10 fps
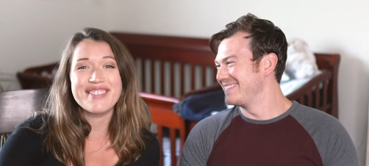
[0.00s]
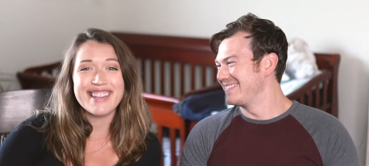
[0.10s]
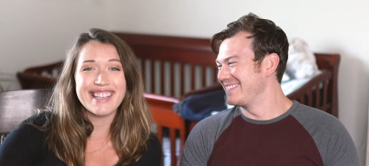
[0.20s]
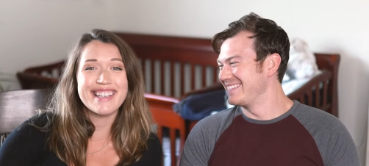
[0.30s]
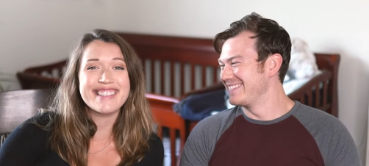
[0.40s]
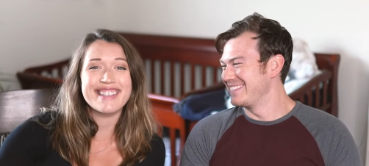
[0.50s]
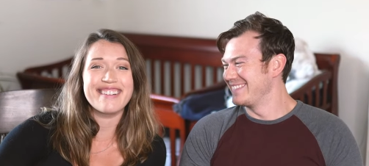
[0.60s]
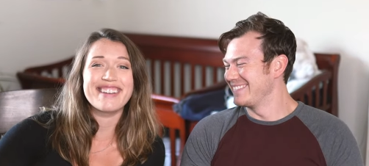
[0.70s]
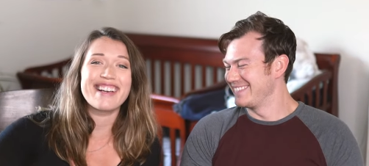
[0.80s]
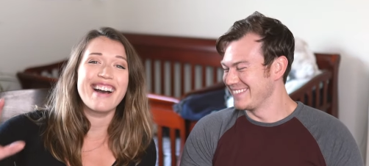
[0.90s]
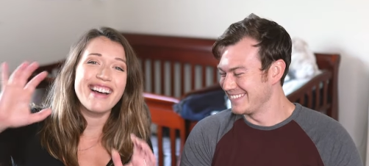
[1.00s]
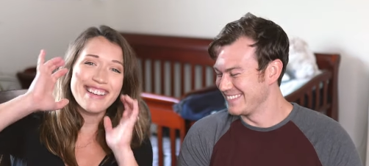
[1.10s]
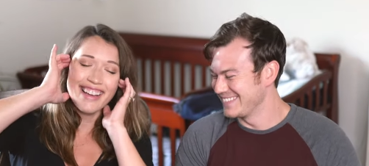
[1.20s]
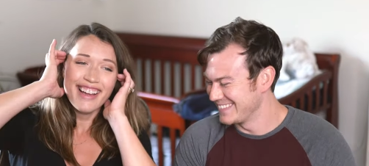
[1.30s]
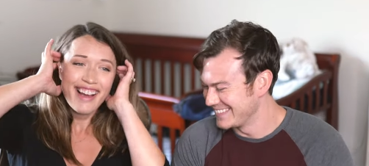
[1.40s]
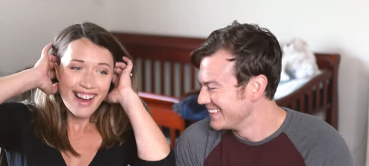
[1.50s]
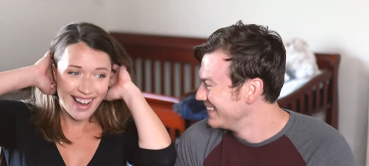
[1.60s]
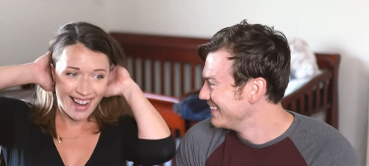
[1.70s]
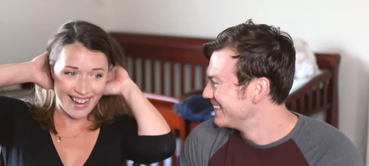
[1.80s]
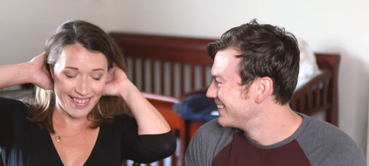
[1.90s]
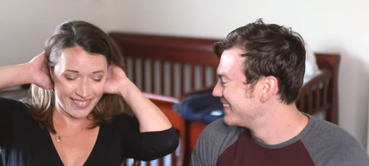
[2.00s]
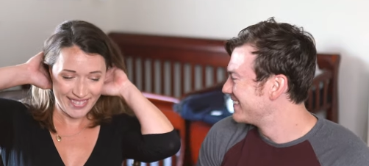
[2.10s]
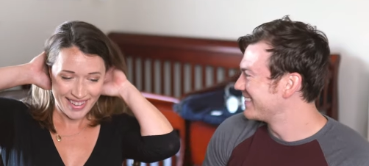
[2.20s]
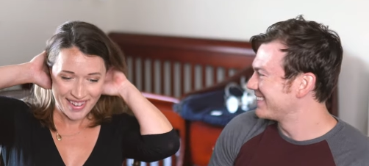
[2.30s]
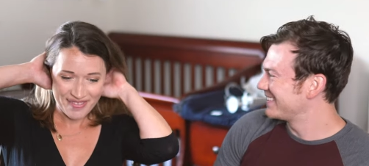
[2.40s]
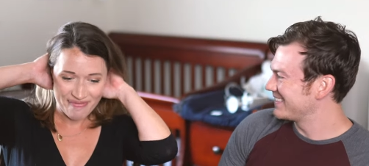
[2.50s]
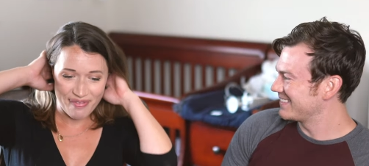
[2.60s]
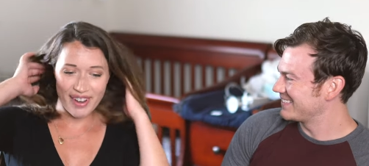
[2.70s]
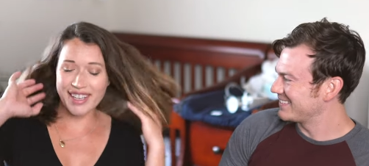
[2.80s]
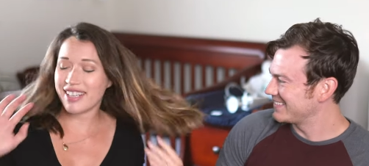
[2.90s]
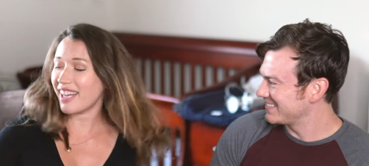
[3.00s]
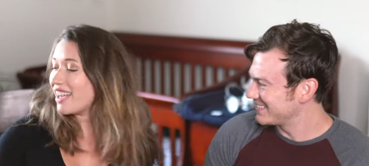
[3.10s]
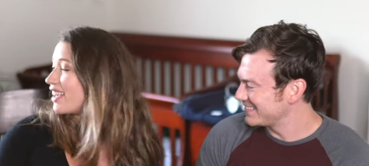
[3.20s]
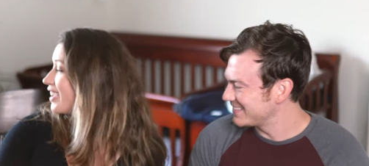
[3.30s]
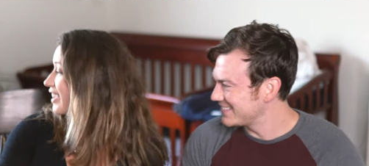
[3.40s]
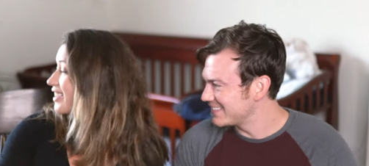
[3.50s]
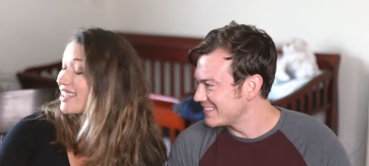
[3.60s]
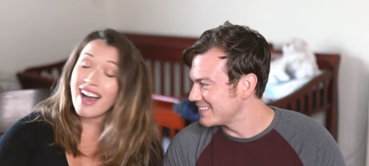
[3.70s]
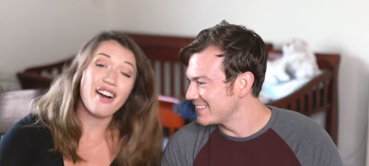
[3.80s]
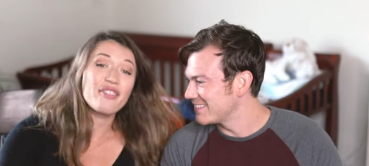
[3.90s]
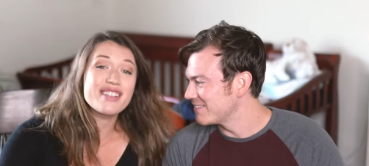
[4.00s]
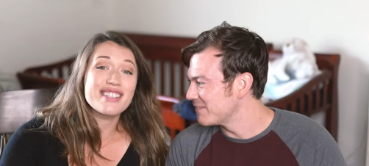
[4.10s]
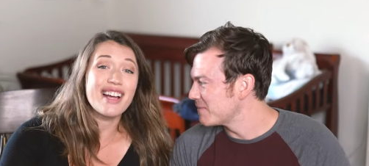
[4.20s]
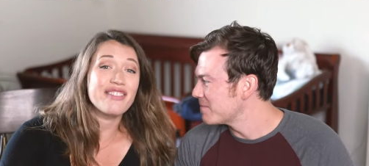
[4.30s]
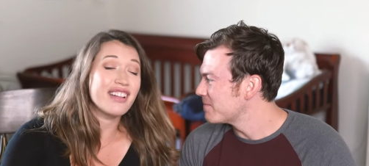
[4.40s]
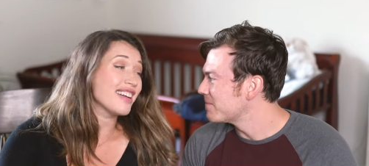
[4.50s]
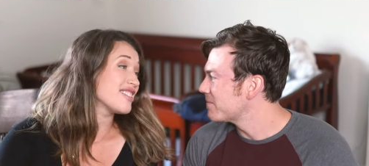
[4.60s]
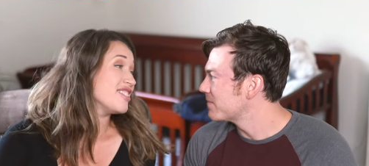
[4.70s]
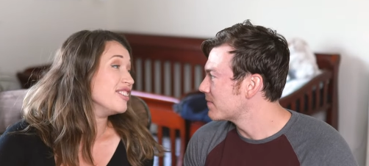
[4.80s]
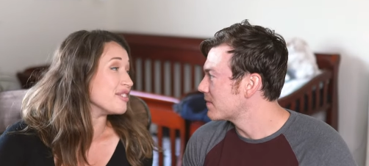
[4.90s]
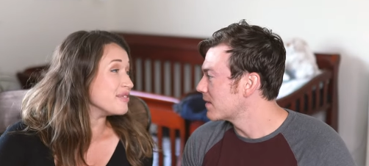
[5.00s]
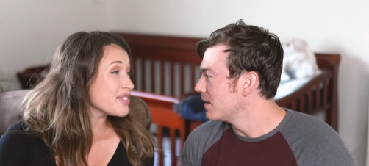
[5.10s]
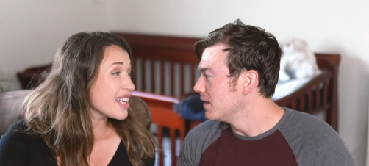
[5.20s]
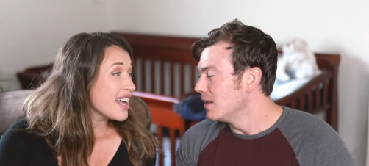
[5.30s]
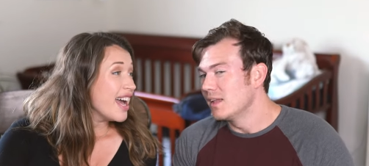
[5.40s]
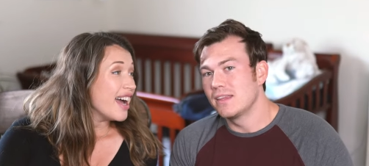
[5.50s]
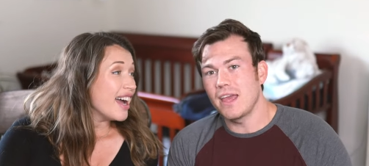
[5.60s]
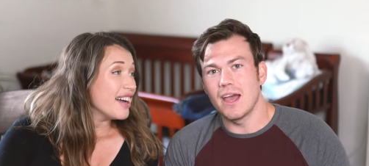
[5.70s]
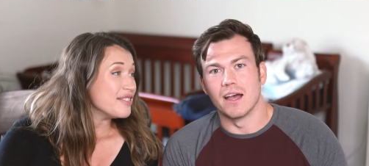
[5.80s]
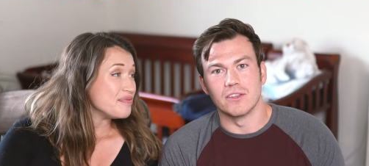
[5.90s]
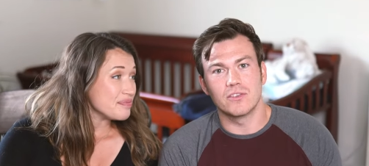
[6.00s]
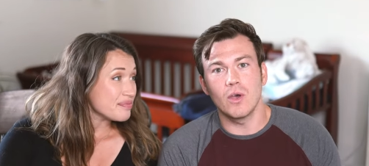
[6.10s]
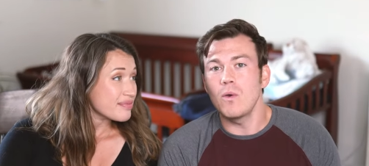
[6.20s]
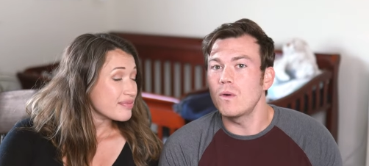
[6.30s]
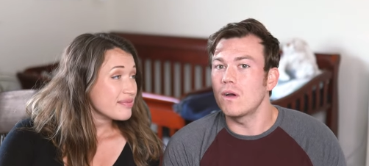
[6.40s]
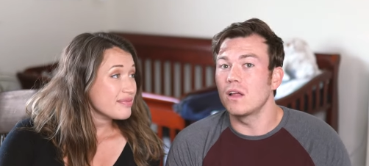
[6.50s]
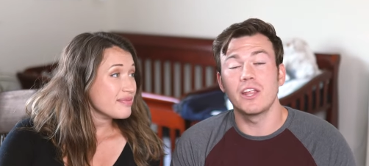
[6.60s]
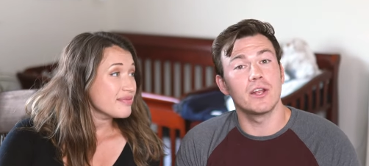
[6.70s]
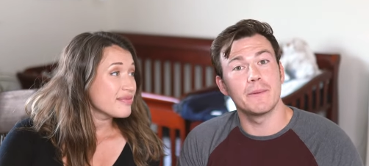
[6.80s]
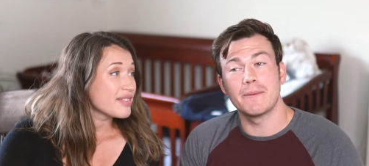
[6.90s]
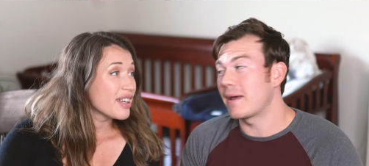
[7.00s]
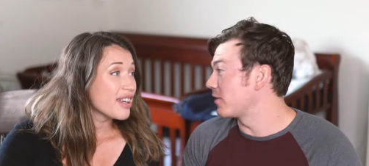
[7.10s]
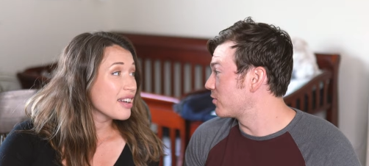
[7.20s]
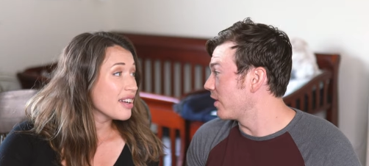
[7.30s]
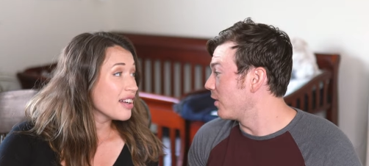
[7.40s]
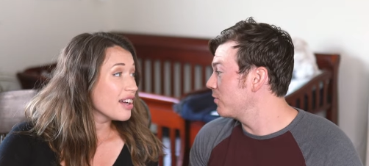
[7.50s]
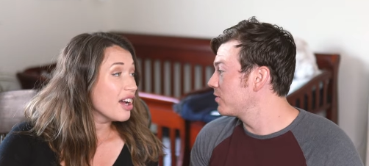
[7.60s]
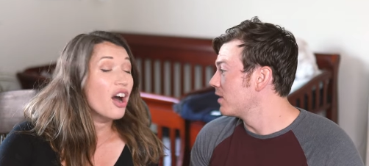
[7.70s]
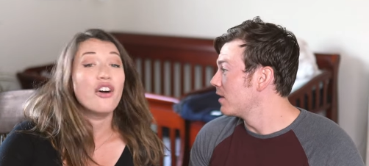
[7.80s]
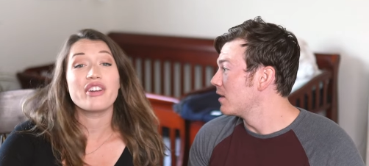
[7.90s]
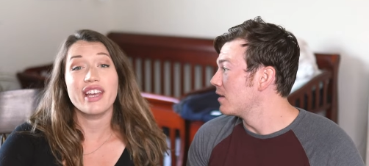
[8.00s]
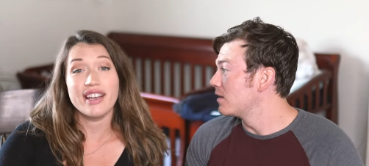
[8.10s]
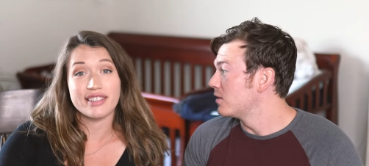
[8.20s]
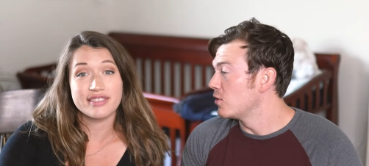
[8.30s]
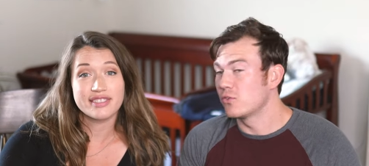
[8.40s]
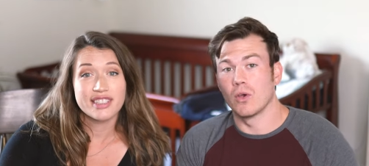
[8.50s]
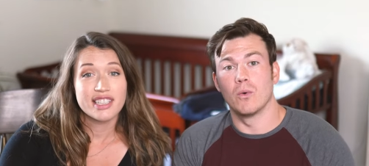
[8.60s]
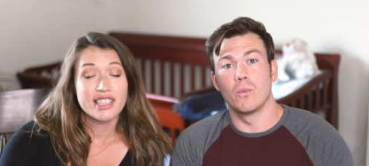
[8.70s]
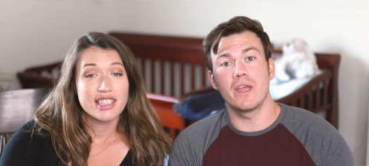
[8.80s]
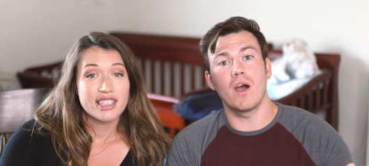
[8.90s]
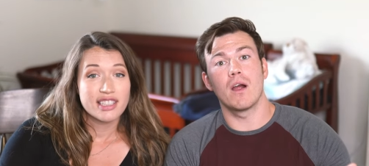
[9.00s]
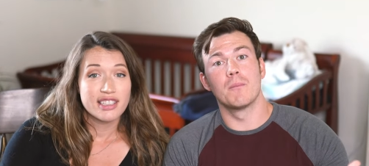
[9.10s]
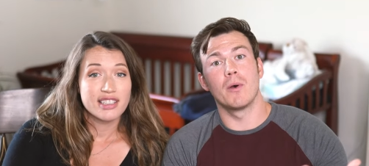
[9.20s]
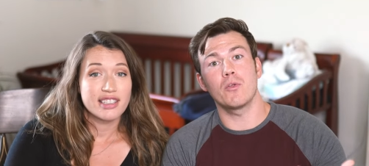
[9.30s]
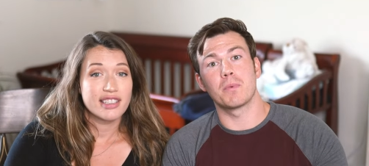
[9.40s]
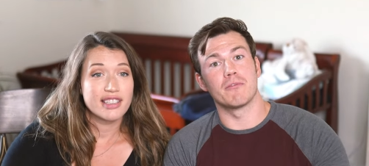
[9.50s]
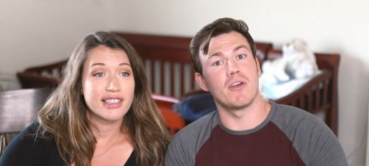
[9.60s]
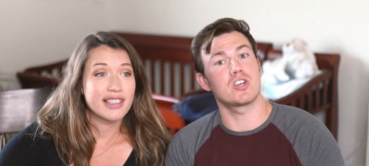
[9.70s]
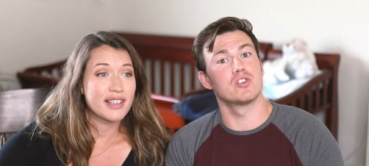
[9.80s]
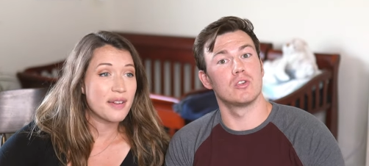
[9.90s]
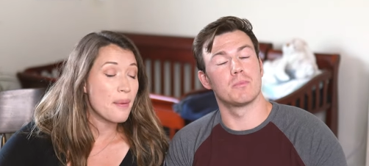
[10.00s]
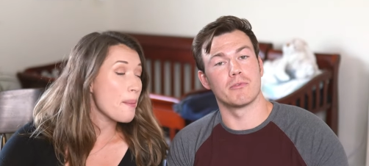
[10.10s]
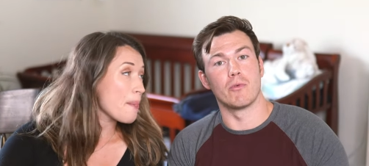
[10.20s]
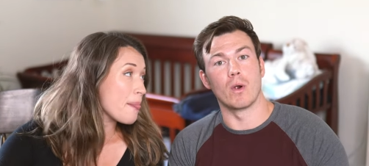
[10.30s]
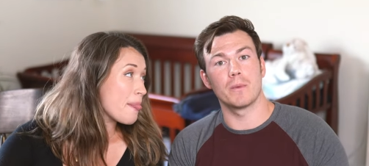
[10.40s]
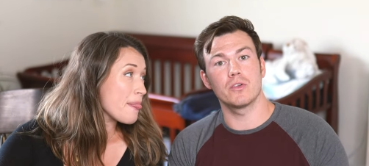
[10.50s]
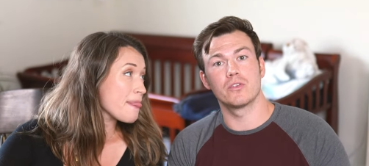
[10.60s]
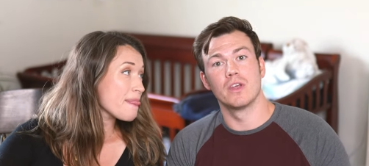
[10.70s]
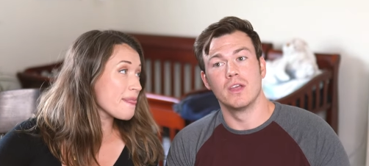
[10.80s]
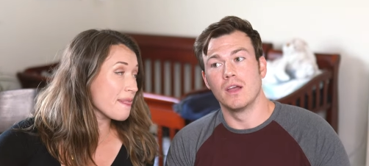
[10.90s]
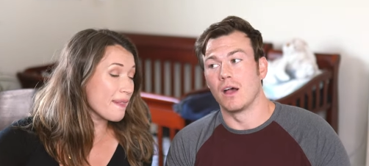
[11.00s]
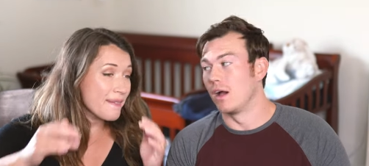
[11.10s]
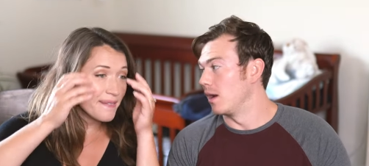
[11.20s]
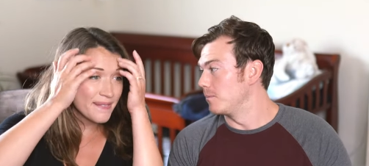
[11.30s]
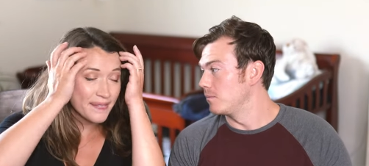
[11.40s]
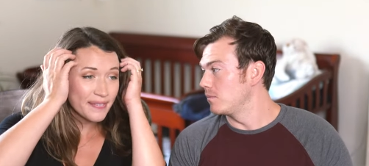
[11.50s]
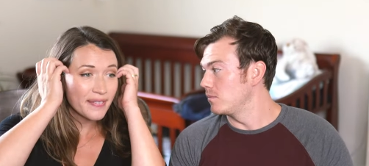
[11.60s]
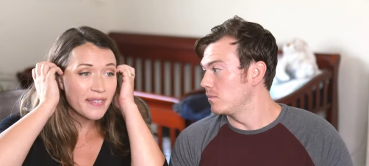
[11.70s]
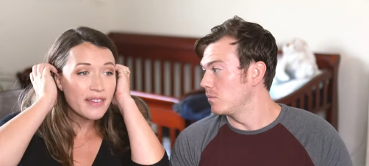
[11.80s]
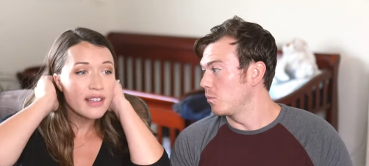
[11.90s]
Speaker 1: some things going on, um, but uh, yeah, we still have a lot to do.
Speaker 2: Yeah, so a little bit about ourselves. Oh yeah. So we are both professional performers. Mm-hmm. Um,